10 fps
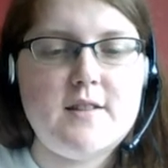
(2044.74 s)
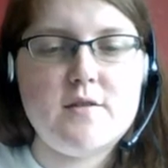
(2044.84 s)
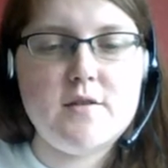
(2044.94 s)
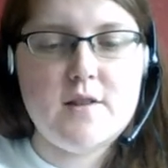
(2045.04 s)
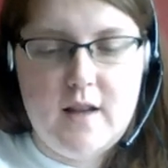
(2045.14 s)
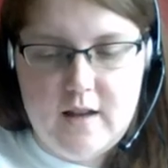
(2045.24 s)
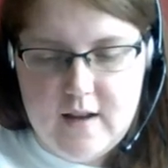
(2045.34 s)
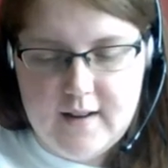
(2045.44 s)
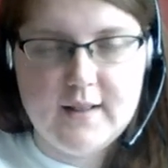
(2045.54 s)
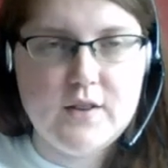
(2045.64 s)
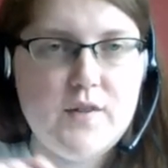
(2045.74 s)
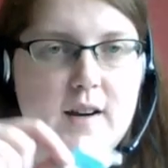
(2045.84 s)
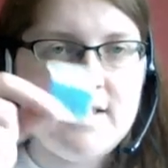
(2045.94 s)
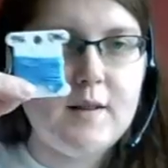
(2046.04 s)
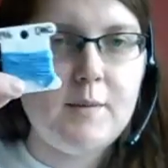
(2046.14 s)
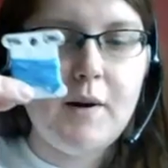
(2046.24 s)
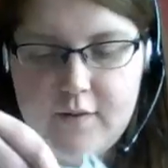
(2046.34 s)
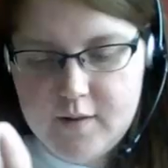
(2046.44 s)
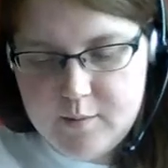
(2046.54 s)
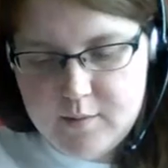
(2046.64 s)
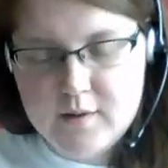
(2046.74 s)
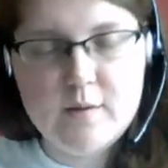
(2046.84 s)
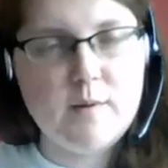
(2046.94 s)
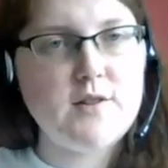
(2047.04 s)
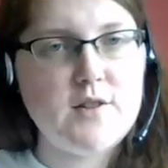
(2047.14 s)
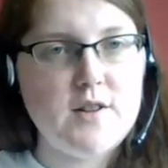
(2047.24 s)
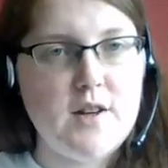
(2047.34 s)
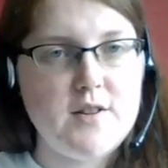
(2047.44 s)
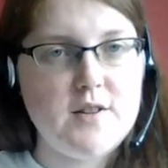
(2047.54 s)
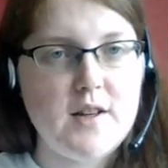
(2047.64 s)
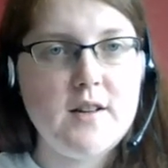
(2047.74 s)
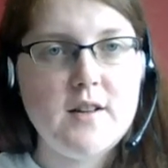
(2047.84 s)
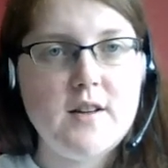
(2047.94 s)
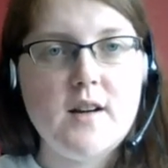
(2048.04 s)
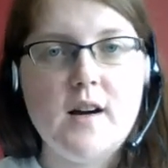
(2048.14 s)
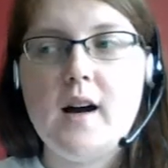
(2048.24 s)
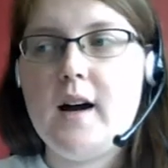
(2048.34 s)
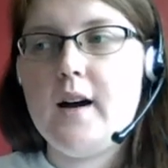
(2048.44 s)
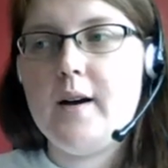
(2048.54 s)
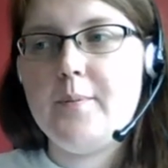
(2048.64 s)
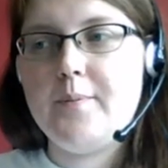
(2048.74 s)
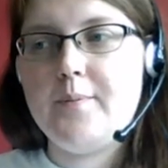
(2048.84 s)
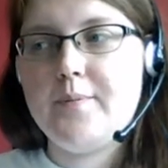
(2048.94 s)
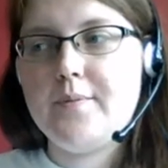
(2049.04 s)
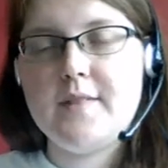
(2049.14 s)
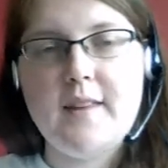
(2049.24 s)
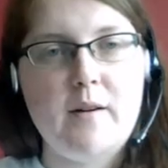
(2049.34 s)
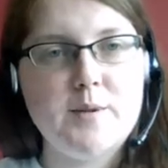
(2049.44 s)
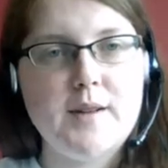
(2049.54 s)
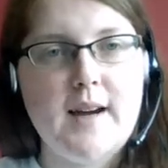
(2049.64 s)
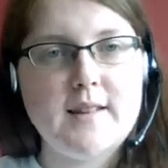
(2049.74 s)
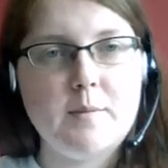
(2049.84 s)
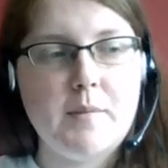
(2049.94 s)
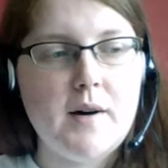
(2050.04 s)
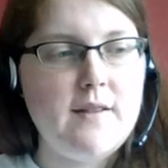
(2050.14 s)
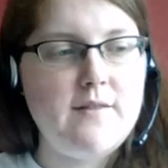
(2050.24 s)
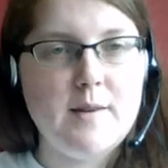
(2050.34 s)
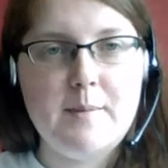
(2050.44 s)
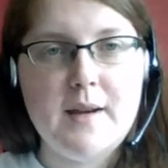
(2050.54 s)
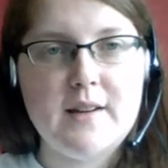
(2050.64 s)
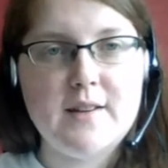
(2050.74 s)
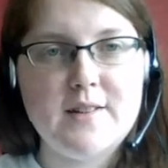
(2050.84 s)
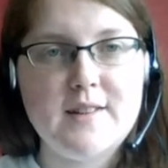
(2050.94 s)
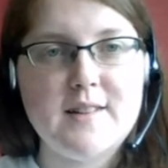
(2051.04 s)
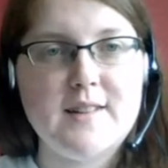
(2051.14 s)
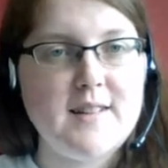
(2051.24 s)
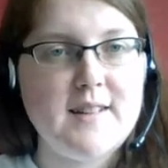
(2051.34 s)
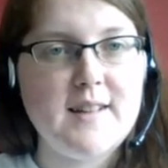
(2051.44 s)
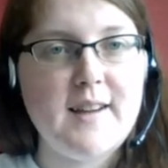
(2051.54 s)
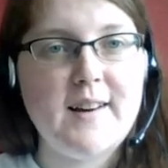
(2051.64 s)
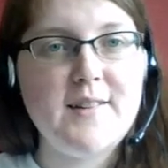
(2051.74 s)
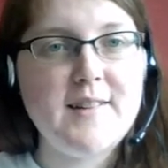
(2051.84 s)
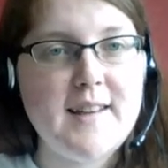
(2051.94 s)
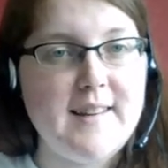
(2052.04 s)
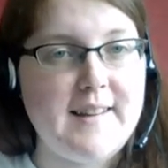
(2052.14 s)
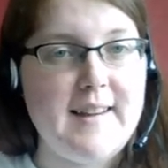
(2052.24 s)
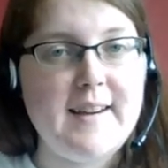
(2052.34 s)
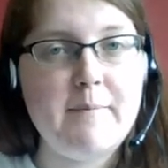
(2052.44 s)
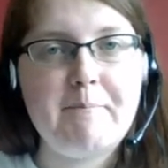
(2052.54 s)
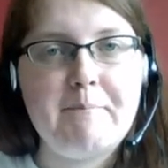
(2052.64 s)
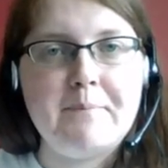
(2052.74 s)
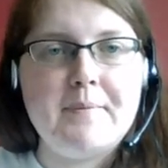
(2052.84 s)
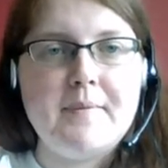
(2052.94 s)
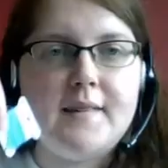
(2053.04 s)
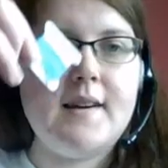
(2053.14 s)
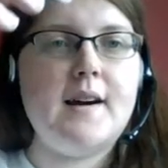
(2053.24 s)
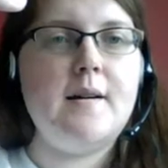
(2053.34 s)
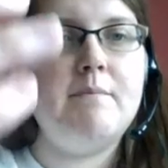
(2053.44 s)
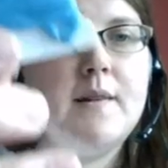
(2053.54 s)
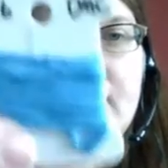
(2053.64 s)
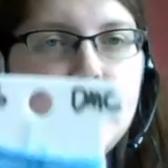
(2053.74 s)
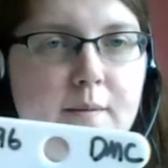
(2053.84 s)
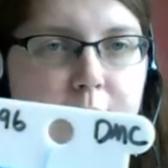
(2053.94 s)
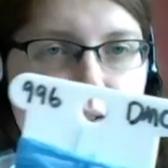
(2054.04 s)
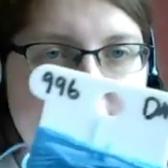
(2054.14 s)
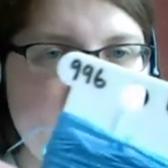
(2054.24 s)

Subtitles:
are all the excess threads, apart from the one I just showed you. That was one I had to buy for the pin cushion because I didn't include it in the kit. But